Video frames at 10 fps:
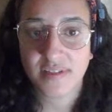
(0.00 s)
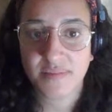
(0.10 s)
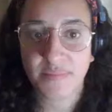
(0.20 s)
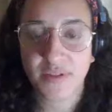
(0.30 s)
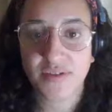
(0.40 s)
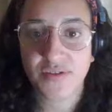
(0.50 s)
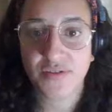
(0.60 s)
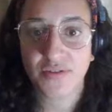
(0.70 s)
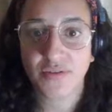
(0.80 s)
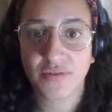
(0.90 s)
because
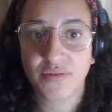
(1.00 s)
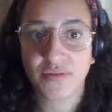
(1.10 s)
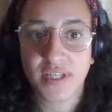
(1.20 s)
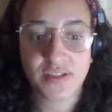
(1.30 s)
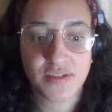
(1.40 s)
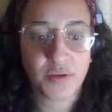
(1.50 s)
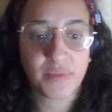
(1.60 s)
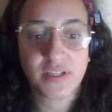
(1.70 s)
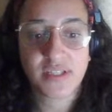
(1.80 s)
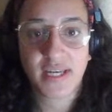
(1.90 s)
there's so
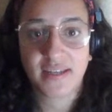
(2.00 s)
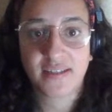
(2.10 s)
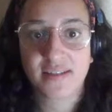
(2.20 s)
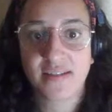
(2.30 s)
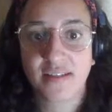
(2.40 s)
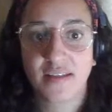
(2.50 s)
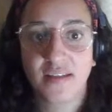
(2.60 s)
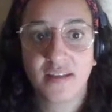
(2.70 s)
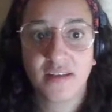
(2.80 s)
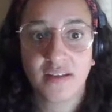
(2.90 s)
much text,
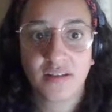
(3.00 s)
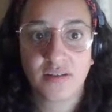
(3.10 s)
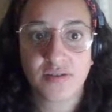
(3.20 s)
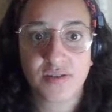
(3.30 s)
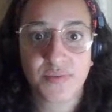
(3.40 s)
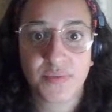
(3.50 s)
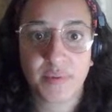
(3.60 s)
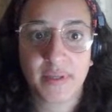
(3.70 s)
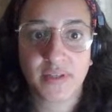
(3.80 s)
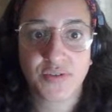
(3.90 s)
you just want to
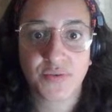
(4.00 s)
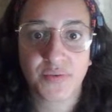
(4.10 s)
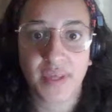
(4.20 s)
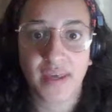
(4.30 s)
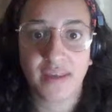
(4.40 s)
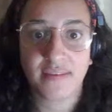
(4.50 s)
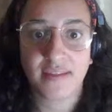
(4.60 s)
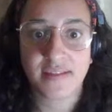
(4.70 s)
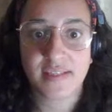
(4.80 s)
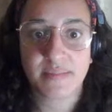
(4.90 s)
make sure that
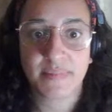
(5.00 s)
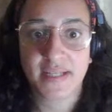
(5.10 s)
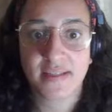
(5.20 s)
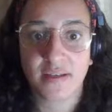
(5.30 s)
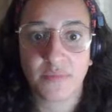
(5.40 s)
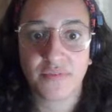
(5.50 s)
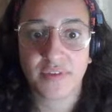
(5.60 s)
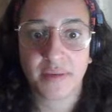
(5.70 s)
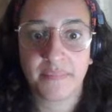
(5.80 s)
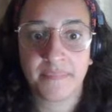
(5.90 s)
things are split up for
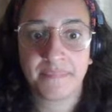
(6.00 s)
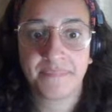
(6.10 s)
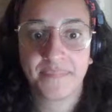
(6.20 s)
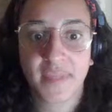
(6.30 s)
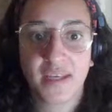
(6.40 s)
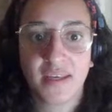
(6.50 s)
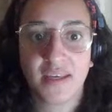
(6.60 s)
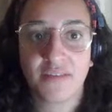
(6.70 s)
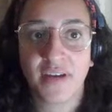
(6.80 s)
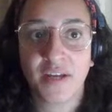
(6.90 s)
them.
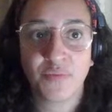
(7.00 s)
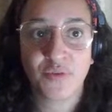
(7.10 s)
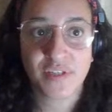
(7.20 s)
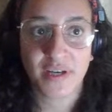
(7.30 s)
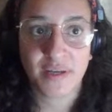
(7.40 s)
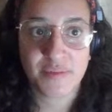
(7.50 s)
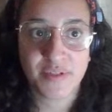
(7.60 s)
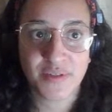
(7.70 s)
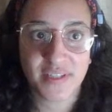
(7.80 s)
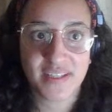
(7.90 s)
If I had more time to
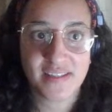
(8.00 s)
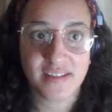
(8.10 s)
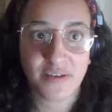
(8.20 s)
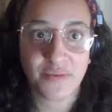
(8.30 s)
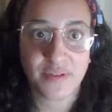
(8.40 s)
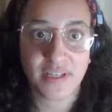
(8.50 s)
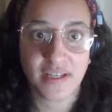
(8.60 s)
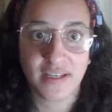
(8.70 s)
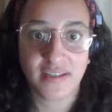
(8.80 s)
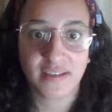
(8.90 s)
do this, I would
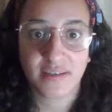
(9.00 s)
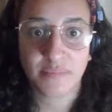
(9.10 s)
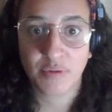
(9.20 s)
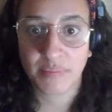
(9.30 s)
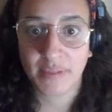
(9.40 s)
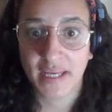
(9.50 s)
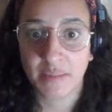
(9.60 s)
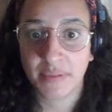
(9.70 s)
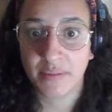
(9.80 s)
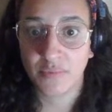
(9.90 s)
probably add a
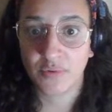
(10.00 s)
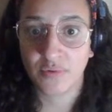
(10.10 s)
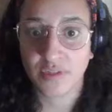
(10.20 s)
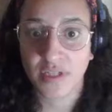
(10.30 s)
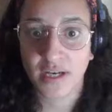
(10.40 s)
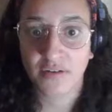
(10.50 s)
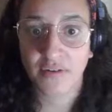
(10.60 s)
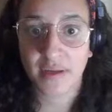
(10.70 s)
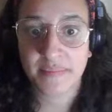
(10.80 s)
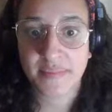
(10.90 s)
bit more
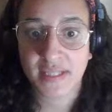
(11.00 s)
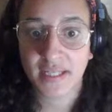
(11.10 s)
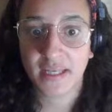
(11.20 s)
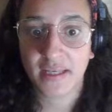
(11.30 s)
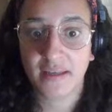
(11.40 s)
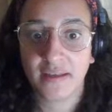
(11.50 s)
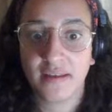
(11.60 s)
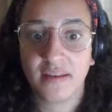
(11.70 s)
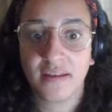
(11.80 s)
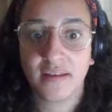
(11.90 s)
diagrams in here,
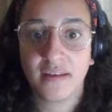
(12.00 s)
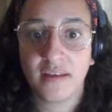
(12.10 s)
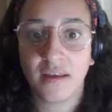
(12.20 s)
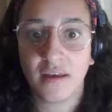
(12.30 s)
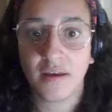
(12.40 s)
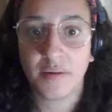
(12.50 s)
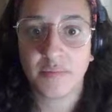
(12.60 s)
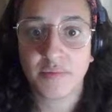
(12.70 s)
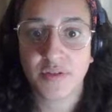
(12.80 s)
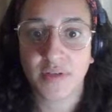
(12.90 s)

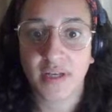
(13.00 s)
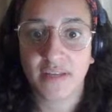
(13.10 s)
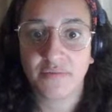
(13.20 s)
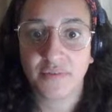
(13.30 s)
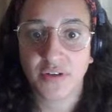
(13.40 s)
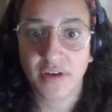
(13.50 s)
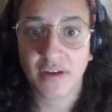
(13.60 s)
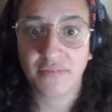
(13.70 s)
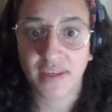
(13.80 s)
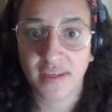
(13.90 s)
do like
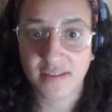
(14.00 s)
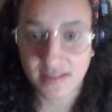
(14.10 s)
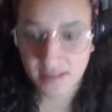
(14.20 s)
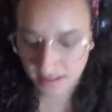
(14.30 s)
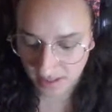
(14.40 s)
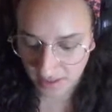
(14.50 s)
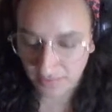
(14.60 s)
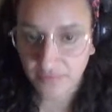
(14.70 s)
infographics and stuff.